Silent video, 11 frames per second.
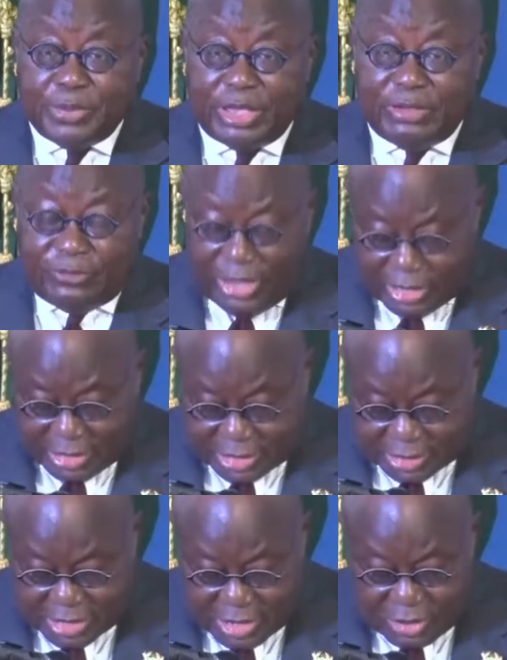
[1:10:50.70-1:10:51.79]

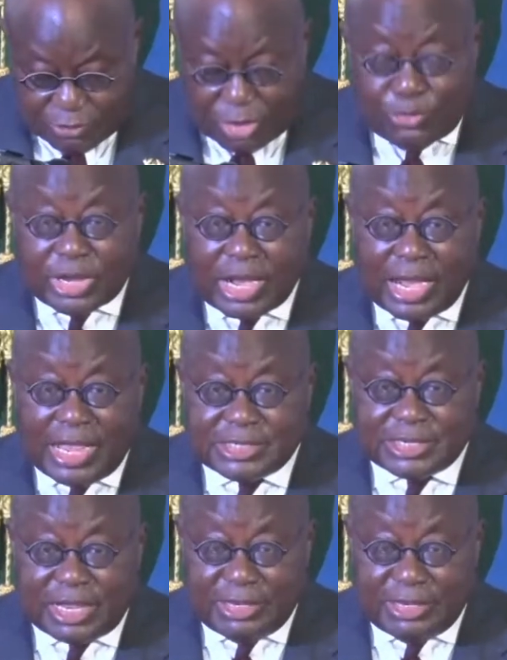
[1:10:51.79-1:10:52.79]
events when we clash in